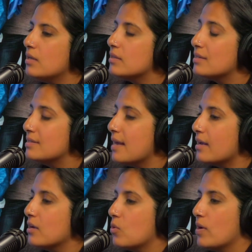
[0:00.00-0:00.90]
The
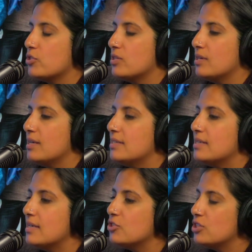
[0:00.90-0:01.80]
second question is
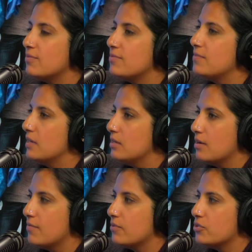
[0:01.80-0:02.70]
Is she fit
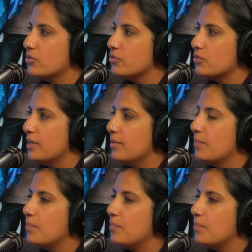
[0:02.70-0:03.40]
enough for mm-hmm. surgery? Mm-hmm.